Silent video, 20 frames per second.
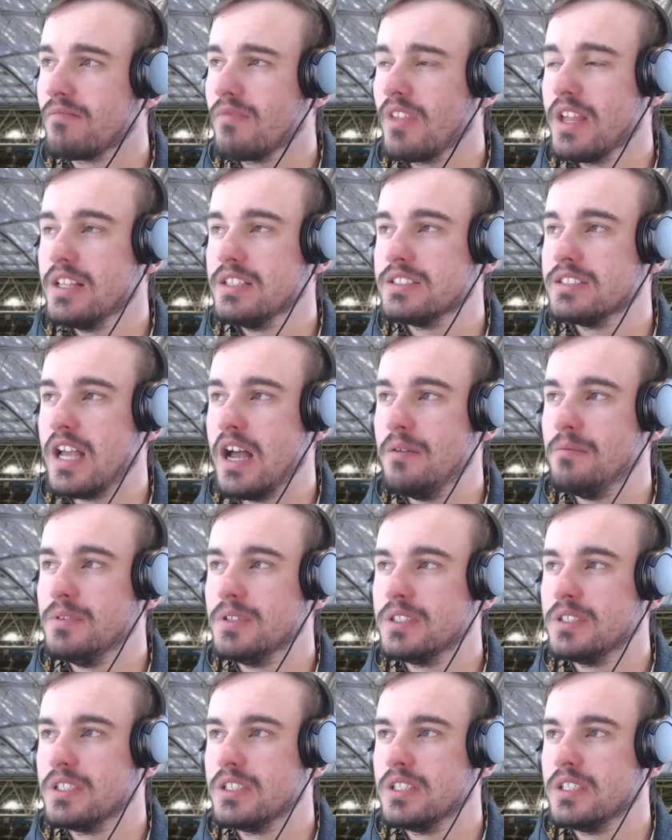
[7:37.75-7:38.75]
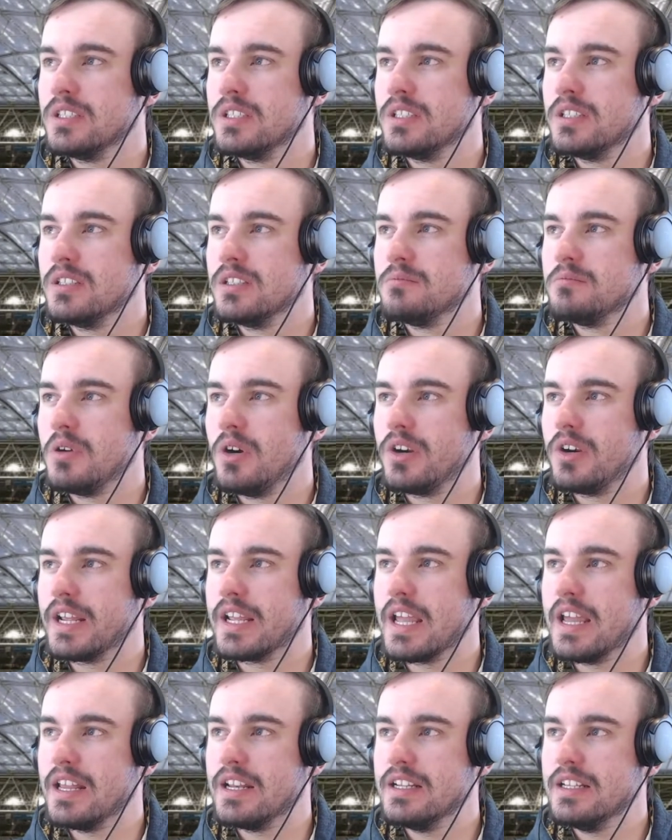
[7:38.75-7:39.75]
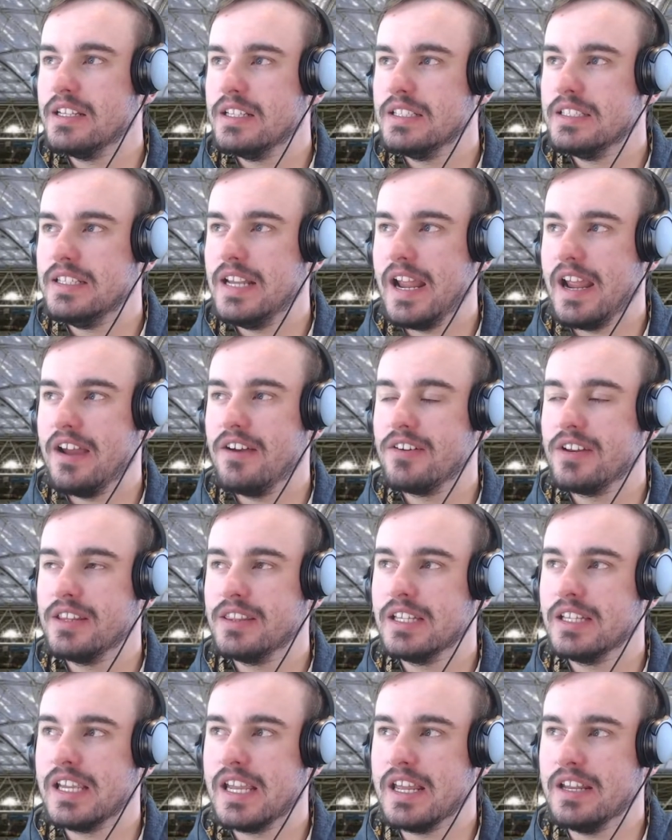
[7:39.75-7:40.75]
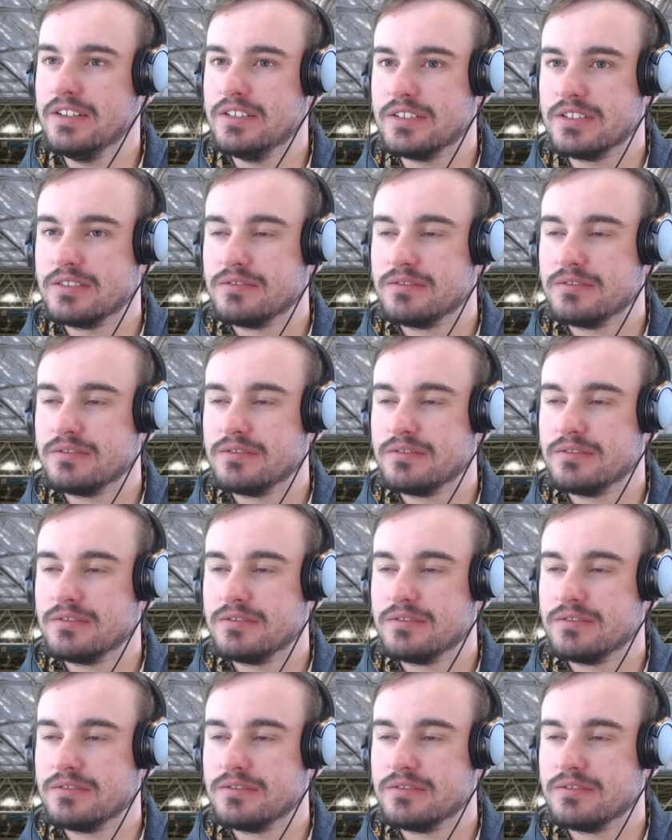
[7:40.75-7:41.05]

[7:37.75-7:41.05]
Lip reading: Ends up putting it down in the end.